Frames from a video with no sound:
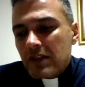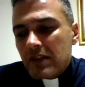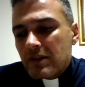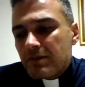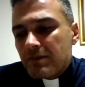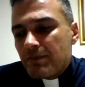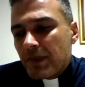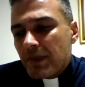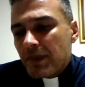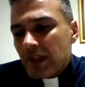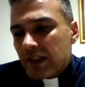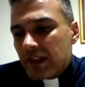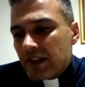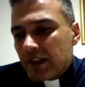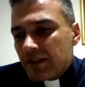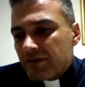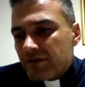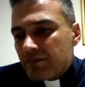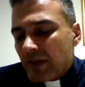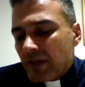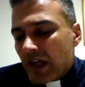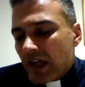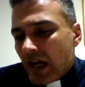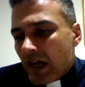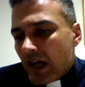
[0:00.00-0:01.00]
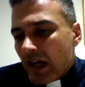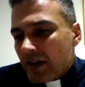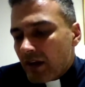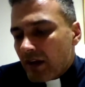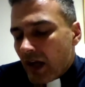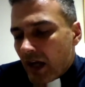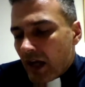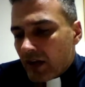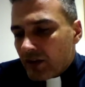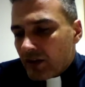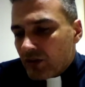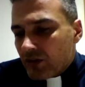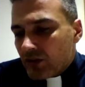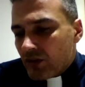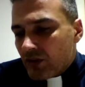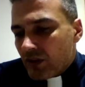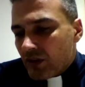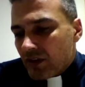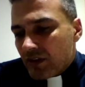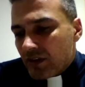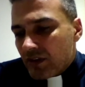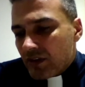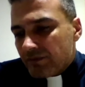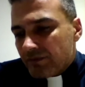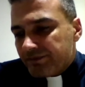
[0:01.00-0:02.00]
believe me, I don't
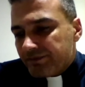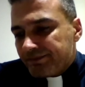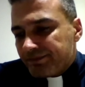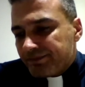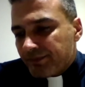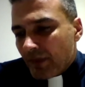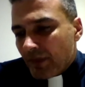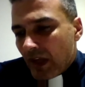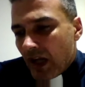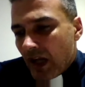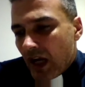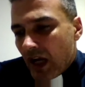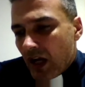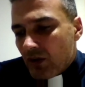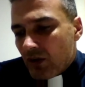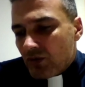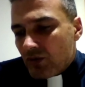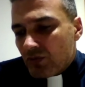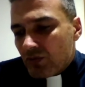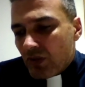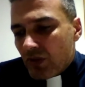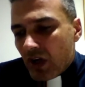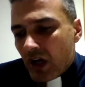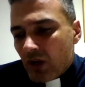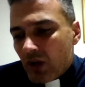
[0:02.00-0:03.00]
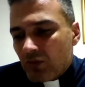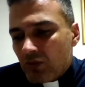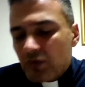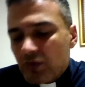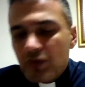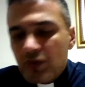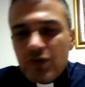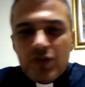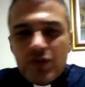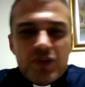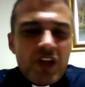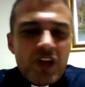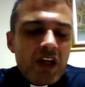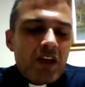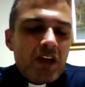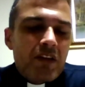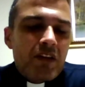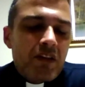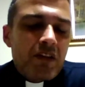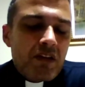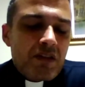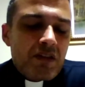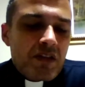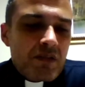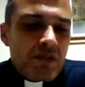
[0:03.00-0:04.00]
know how would you take
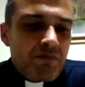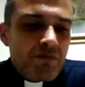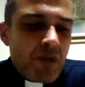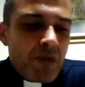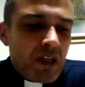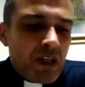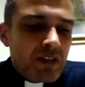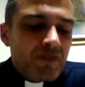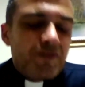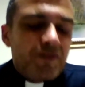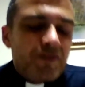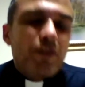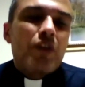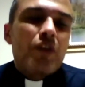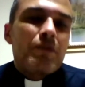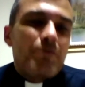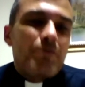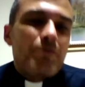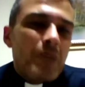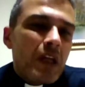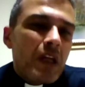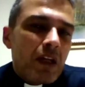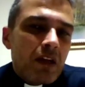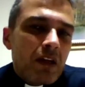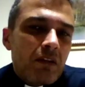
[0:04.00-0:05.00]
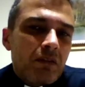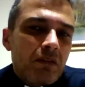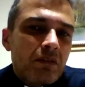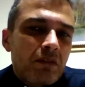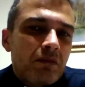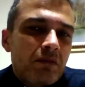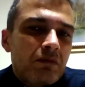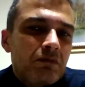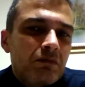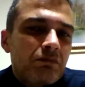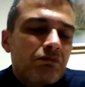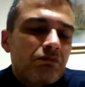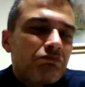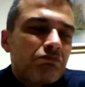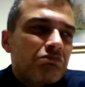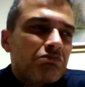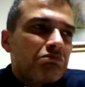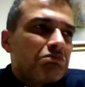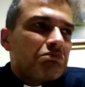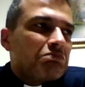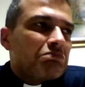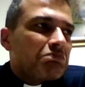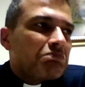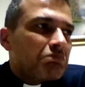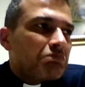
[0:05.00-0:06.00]
this. But for me,
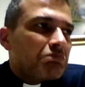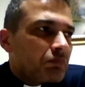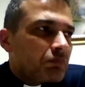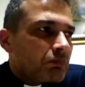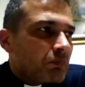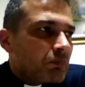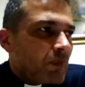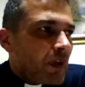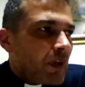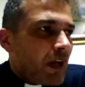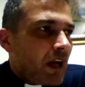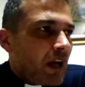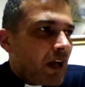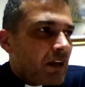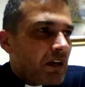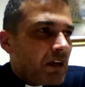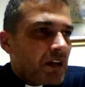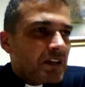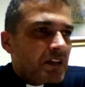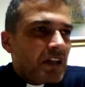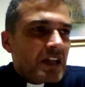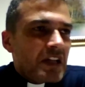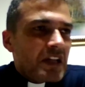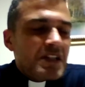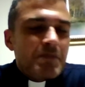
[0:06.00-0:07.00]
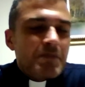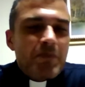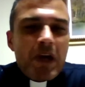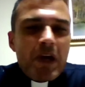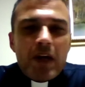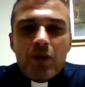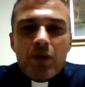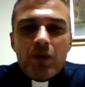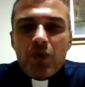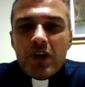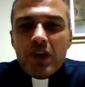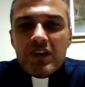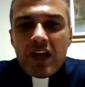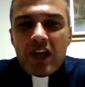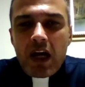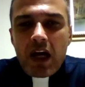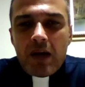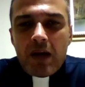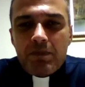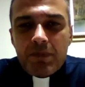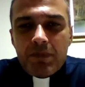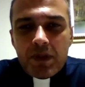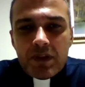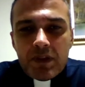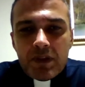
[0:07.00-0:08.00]
it doesn't matter what
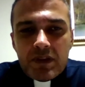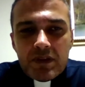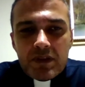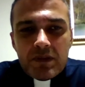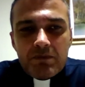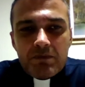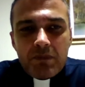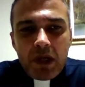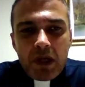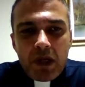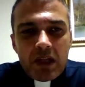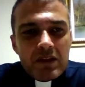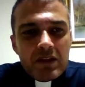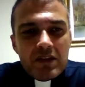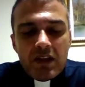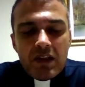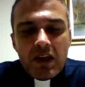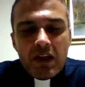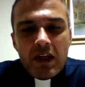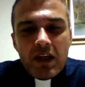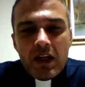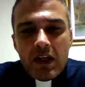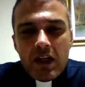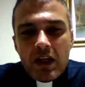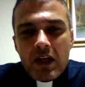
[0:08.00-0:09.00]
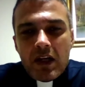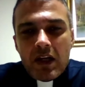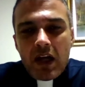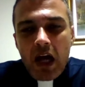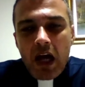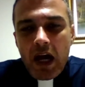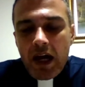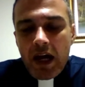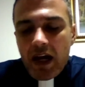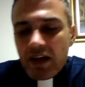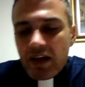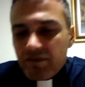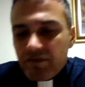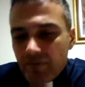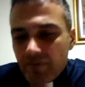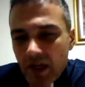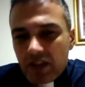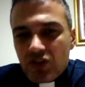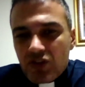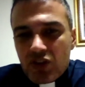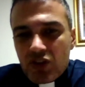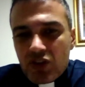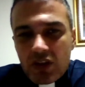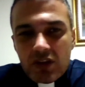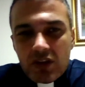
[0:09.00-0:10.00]
happens. But I have my
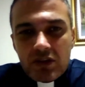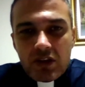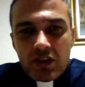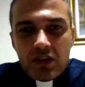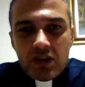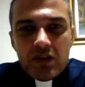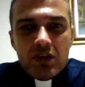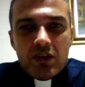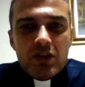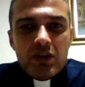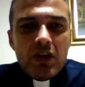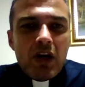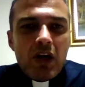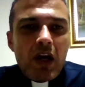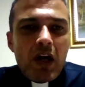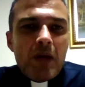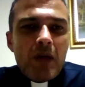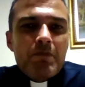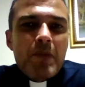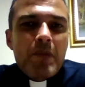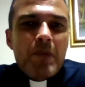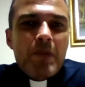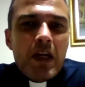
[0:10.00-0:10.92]
children. You know,